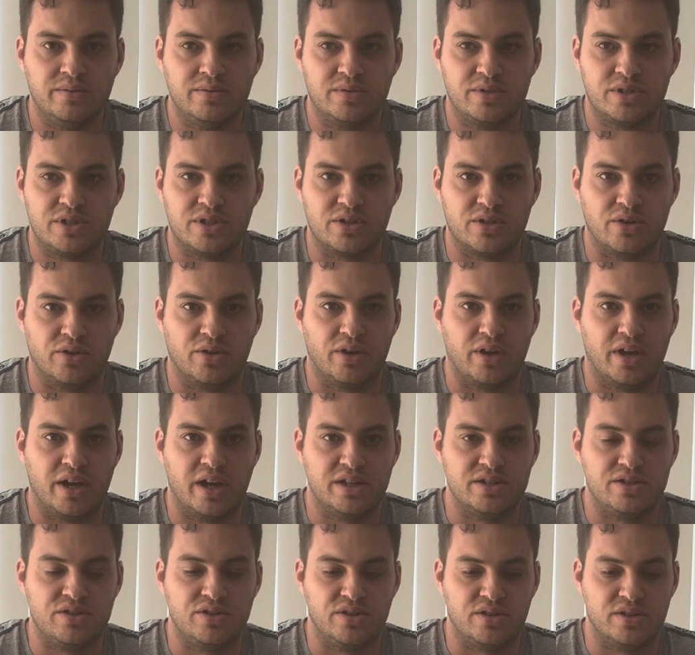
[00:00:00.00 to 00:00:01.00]
so
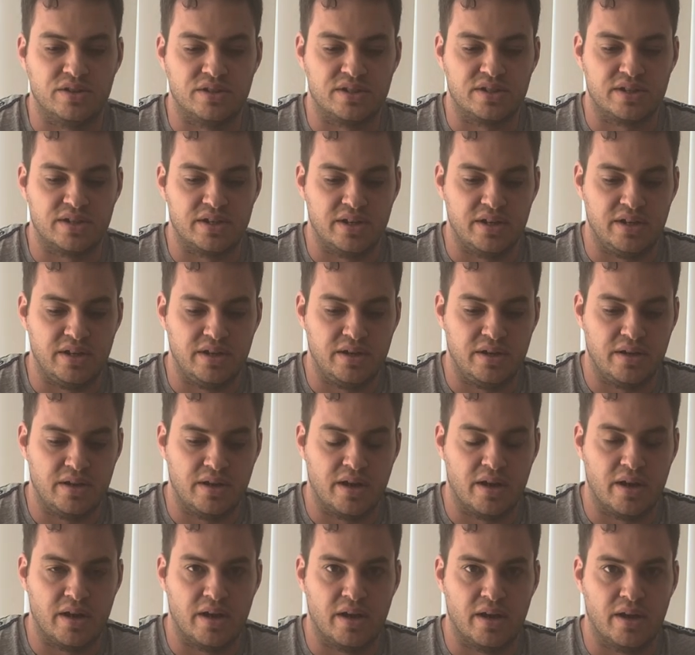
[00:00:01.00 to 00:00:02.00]
as you can see,
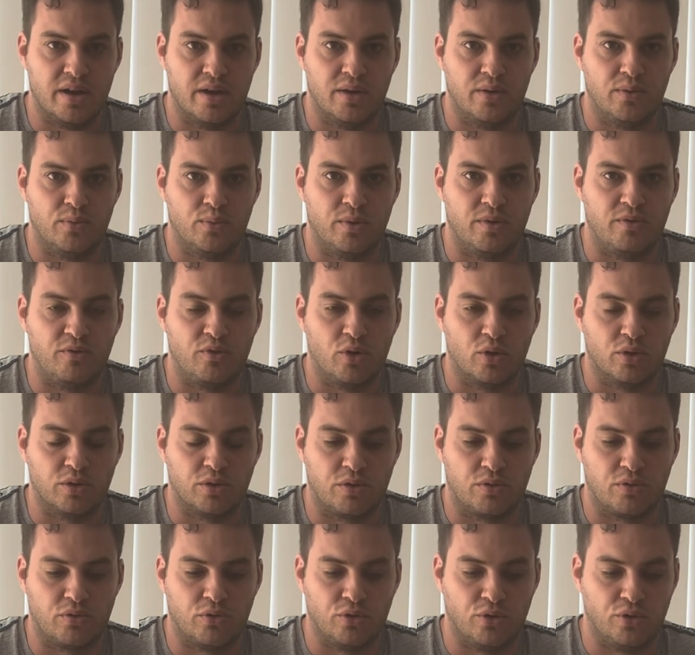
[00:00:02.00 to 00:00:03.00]
uh, we've gone
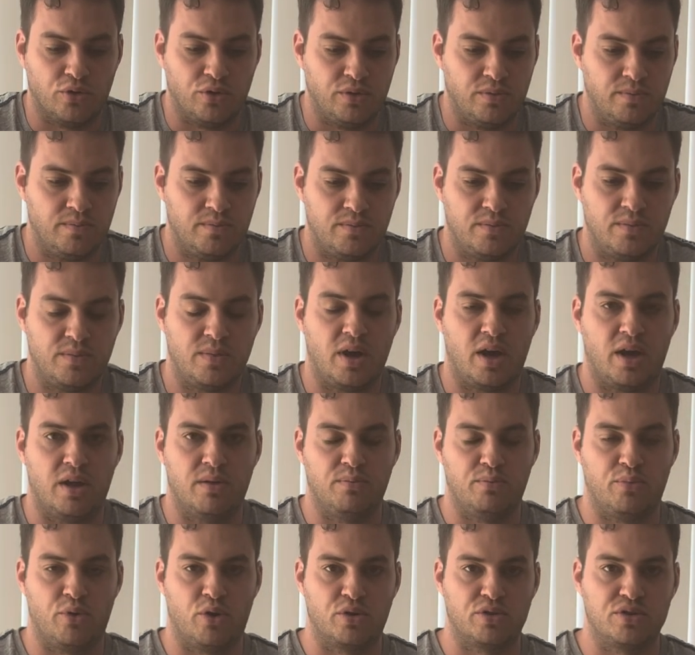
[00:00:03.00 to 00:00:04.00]
through,
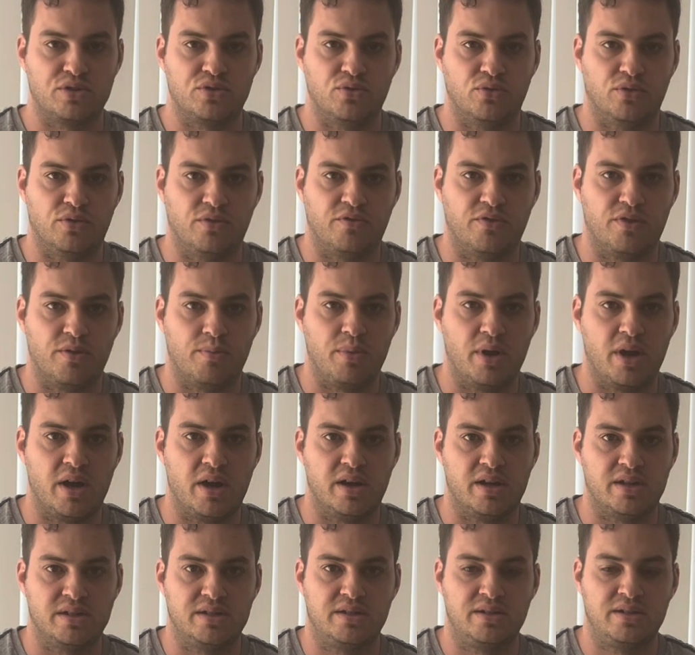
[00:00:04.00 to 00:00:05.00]
unboxed all of the
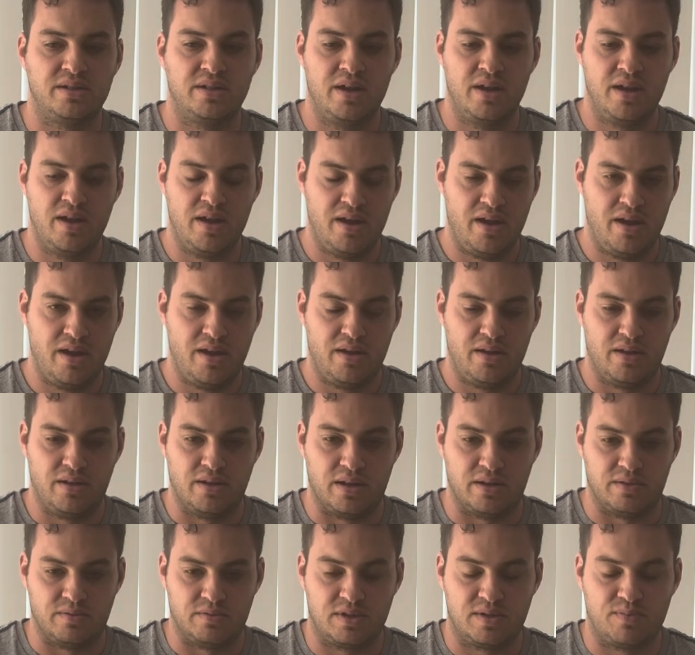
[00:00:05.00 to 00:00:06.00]
parts.
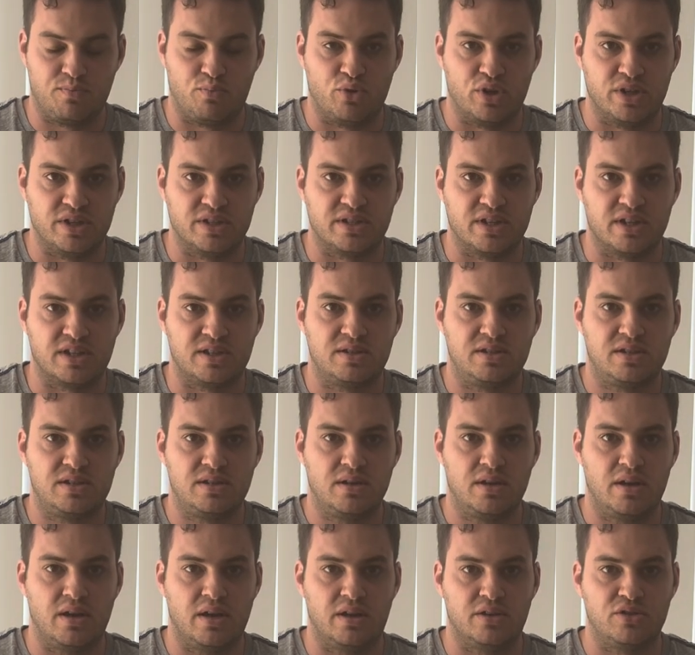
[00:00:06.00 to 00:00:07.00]
This brings us
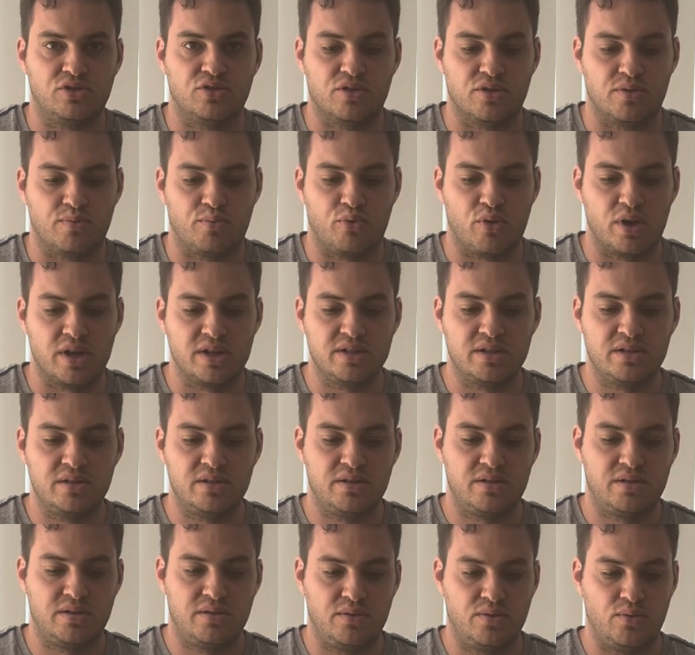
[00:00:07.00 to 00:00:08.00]
uh, to the
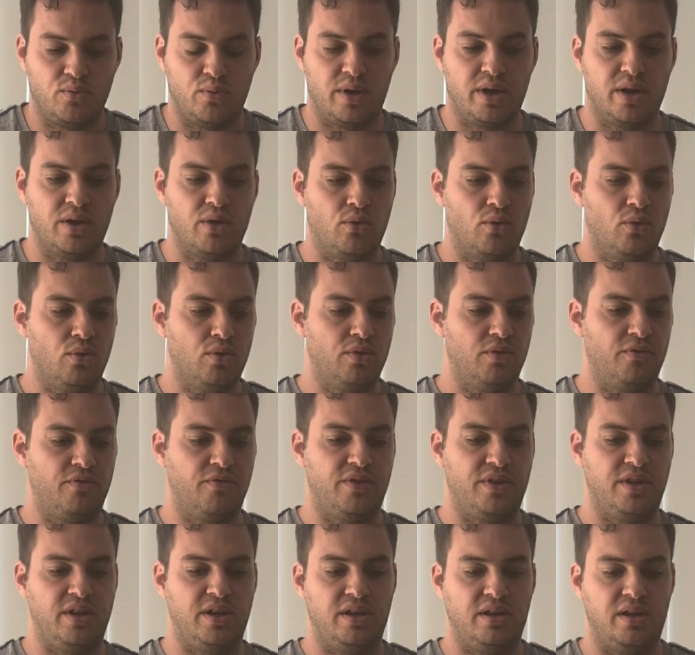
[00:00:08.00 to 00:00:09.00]
present where all of
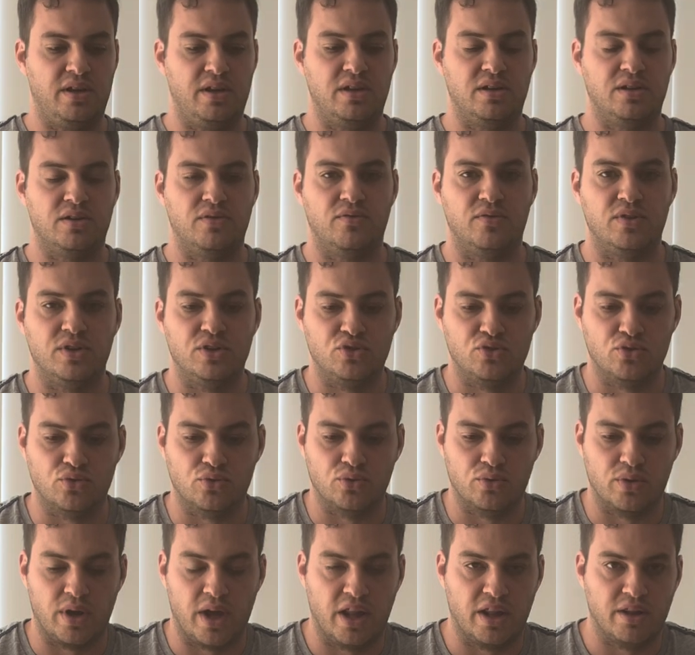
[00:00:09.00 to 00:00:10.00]
the
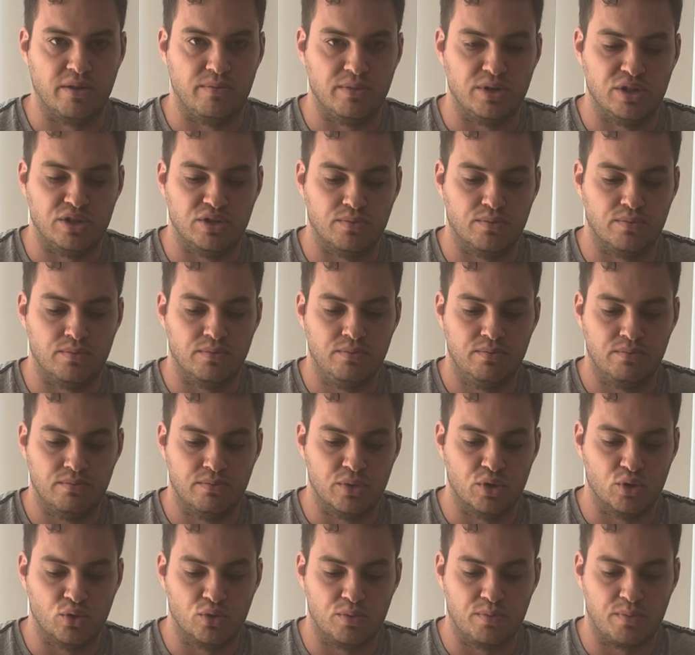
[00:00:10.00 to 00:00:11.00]
individual aluminium
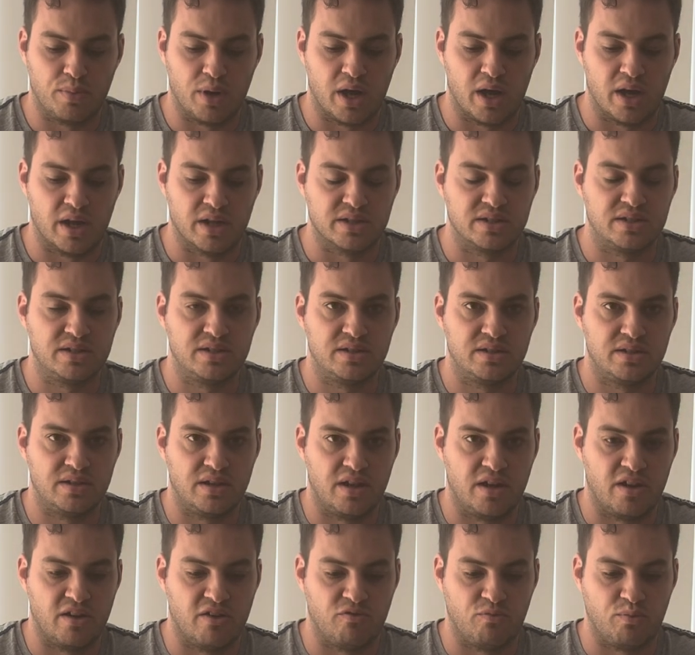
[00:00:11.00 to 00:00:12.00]
milled parts
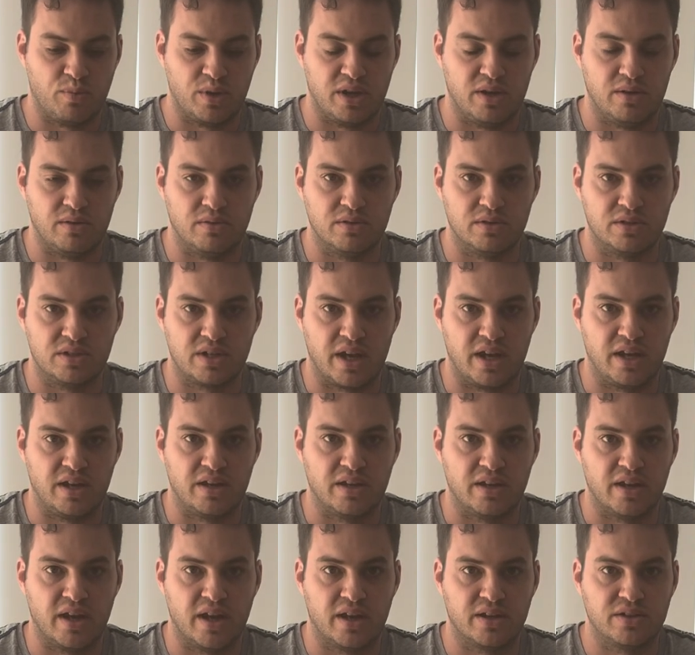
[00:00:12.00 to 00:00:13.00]
have been
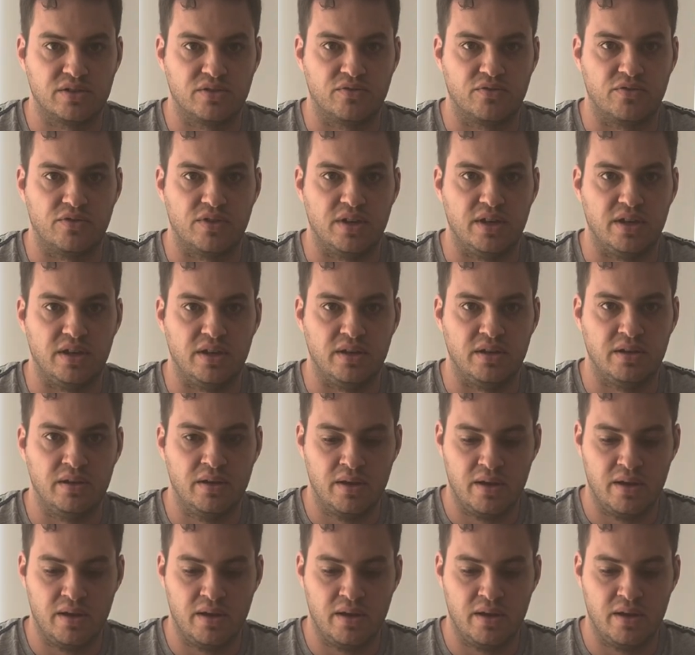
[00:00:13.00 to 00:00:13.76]
taken out of the